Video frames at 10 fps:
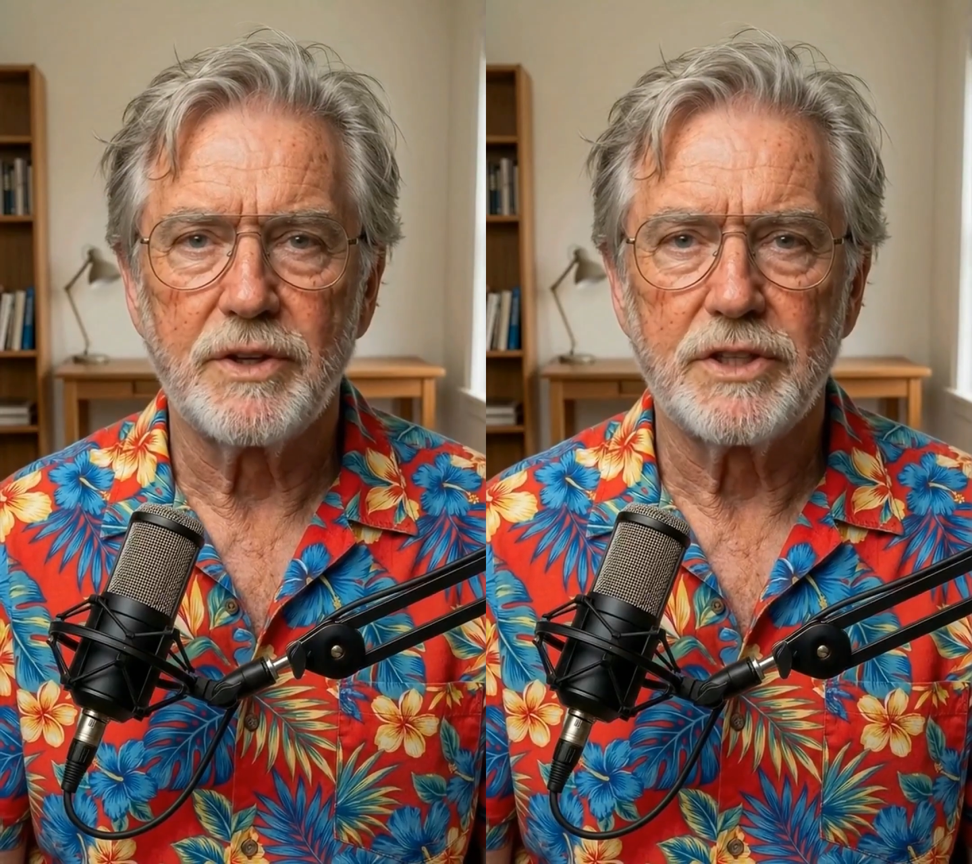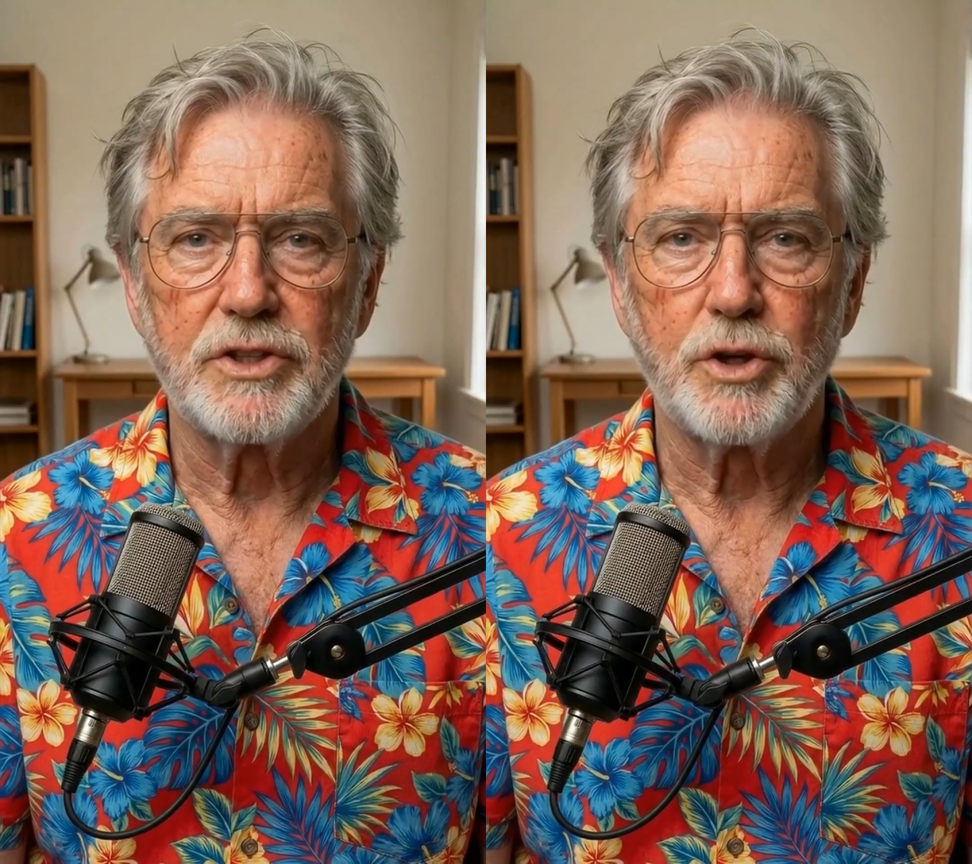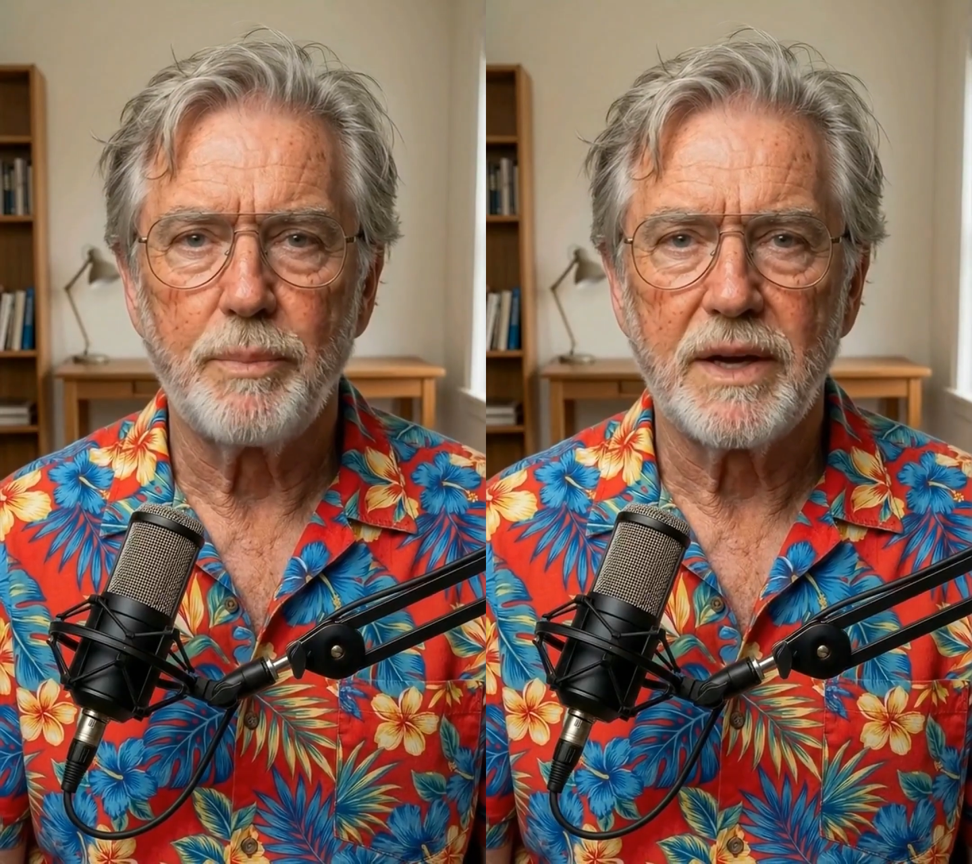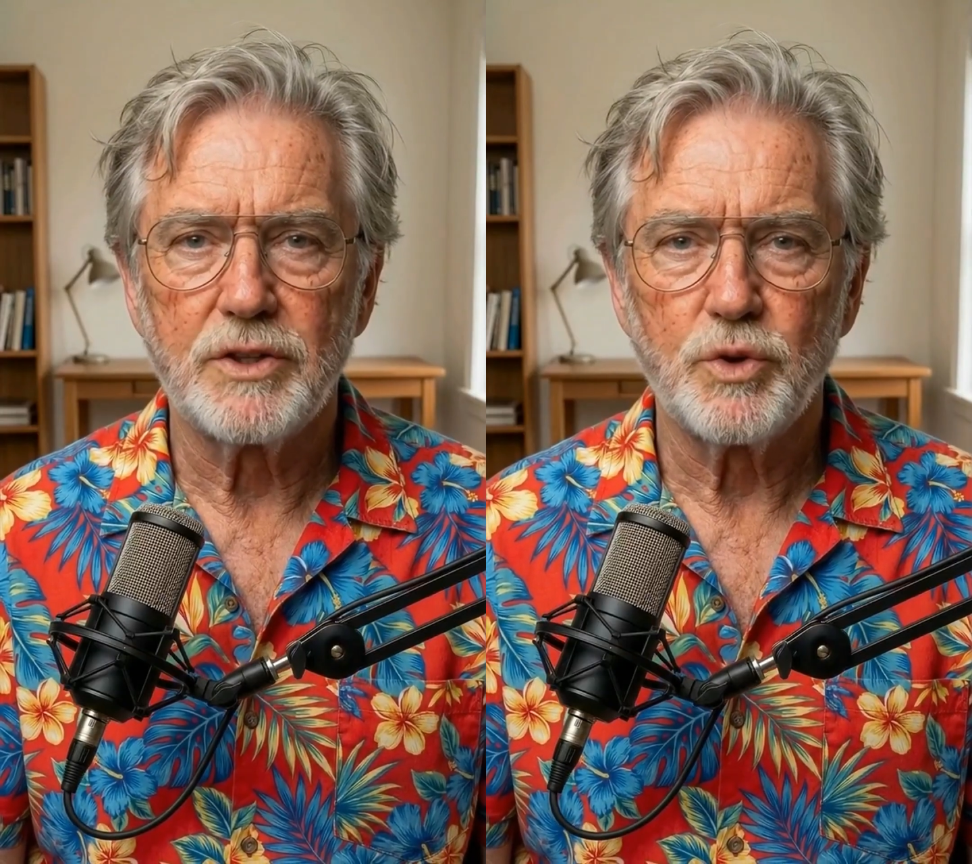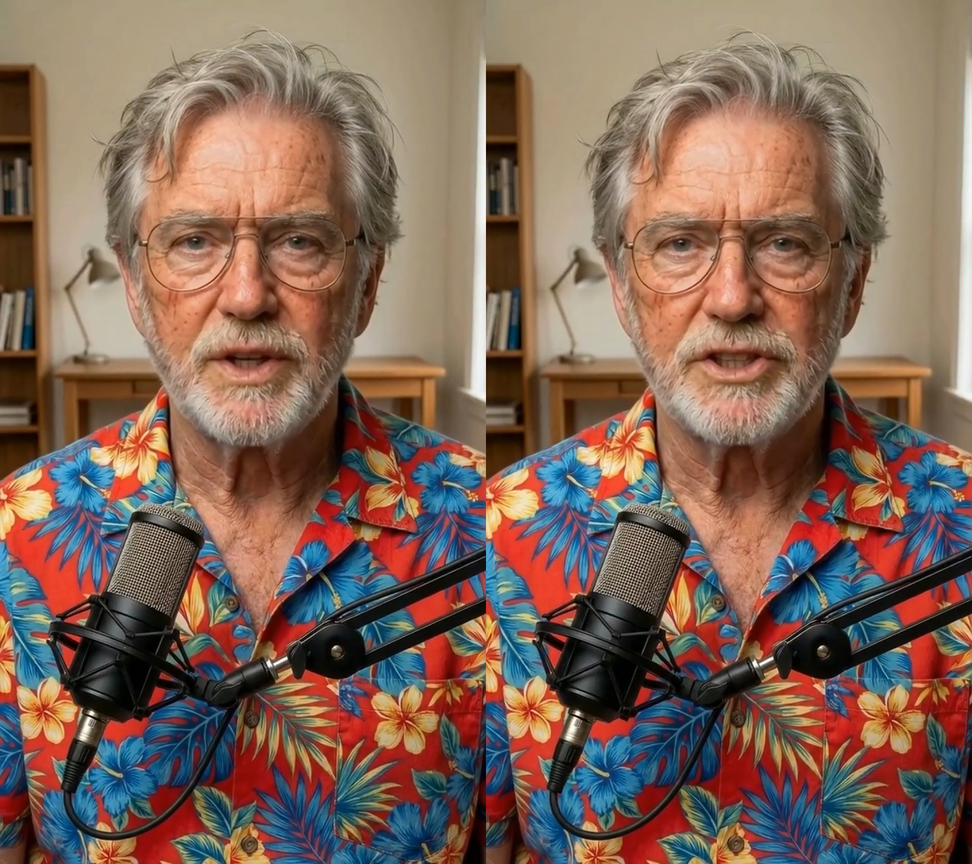
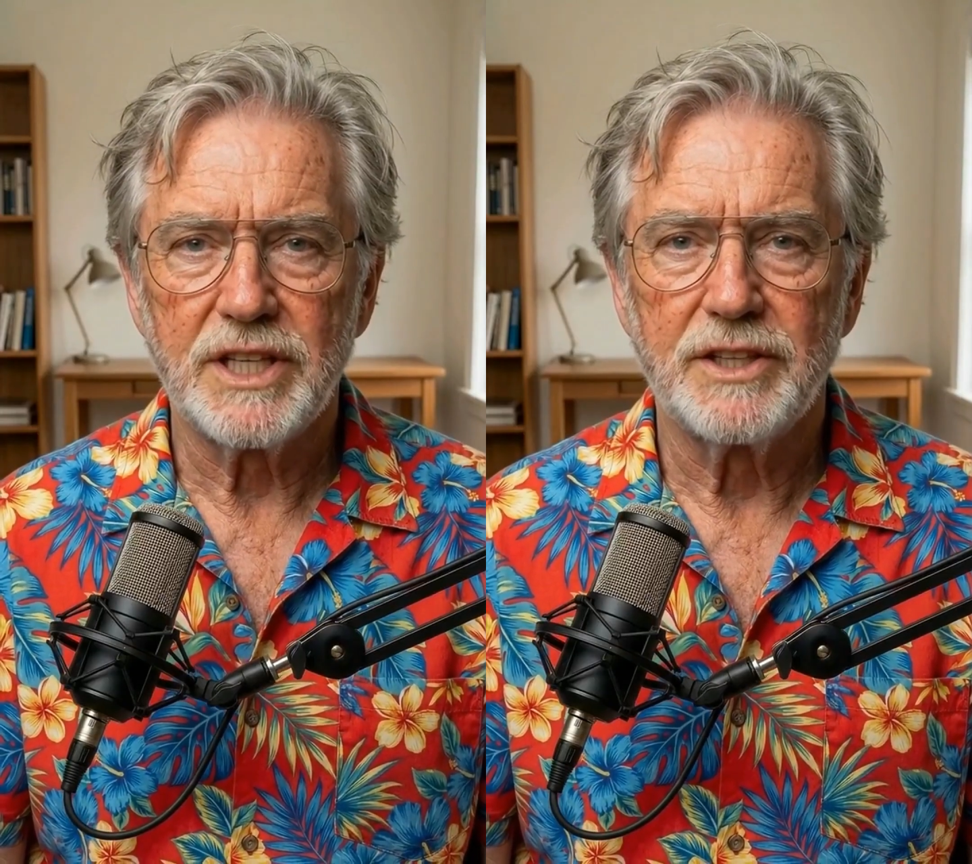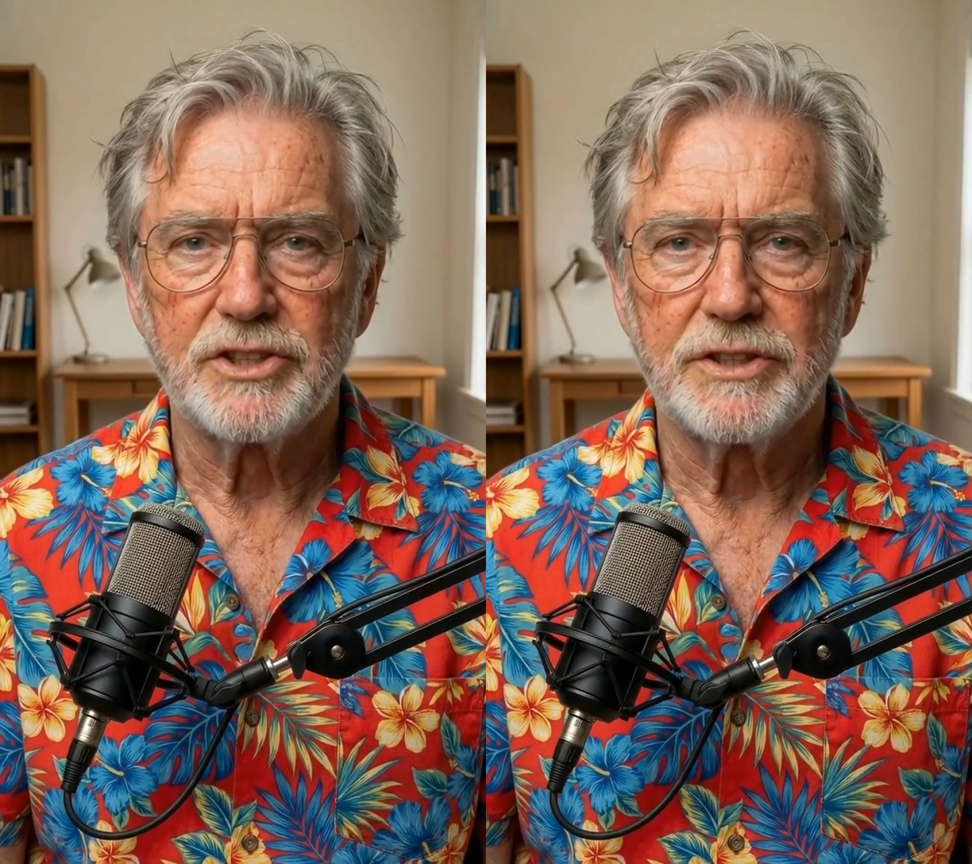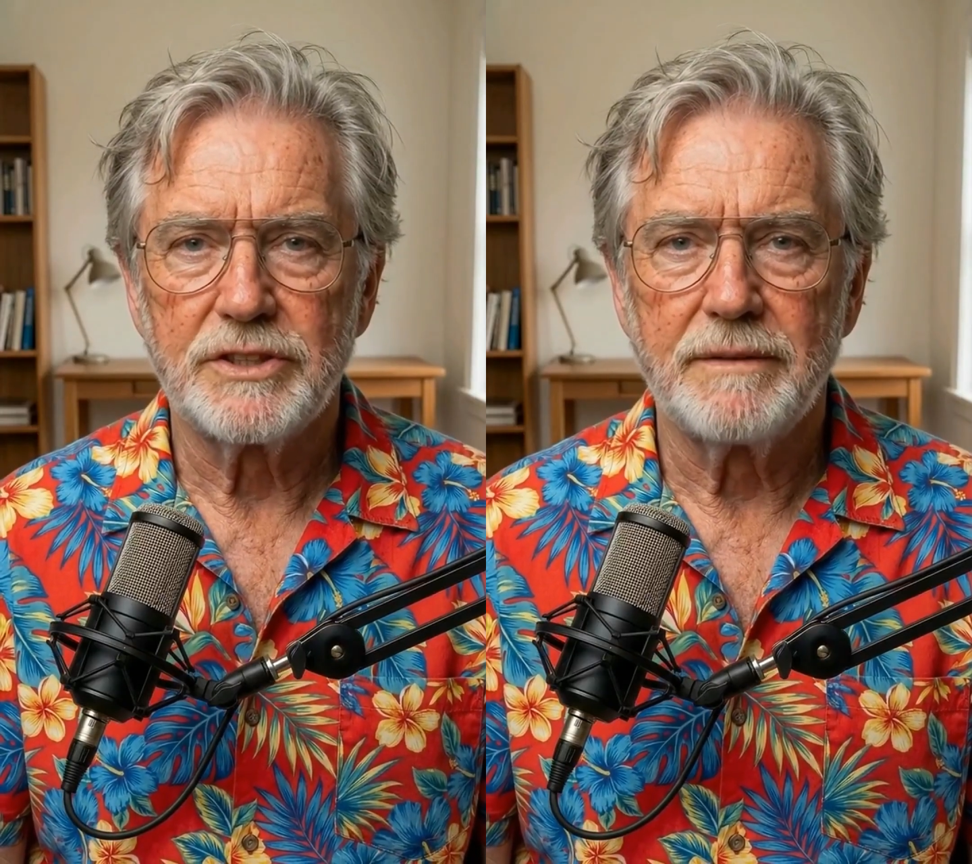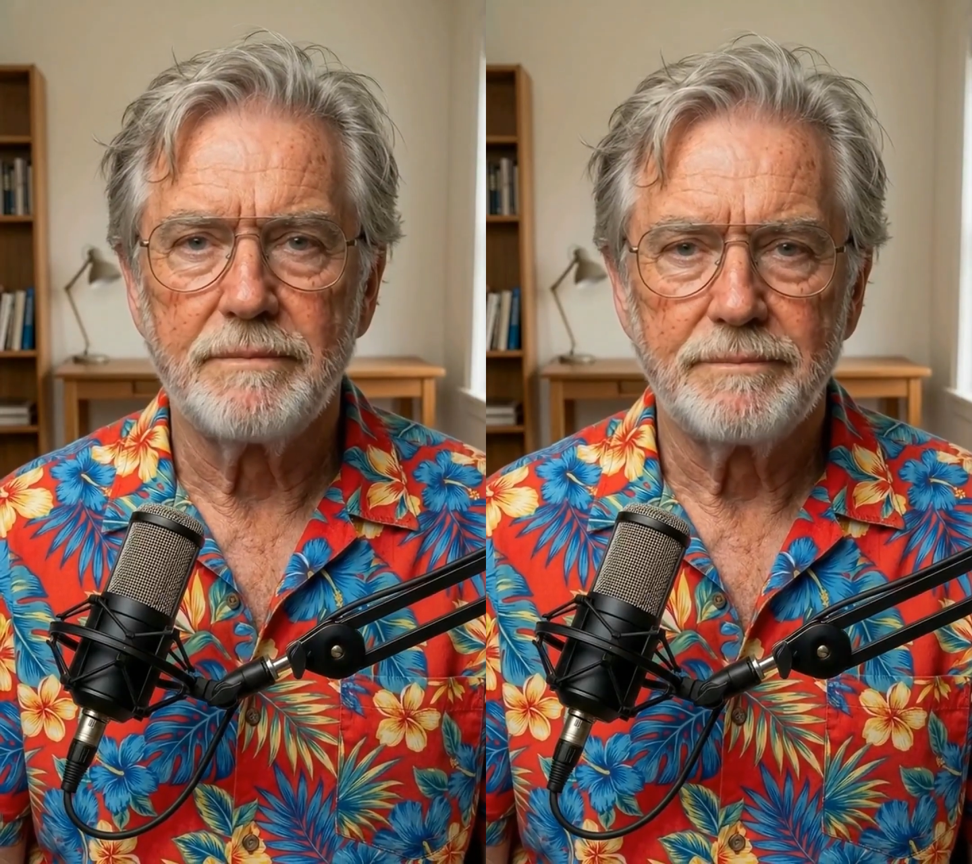discriminatory changes.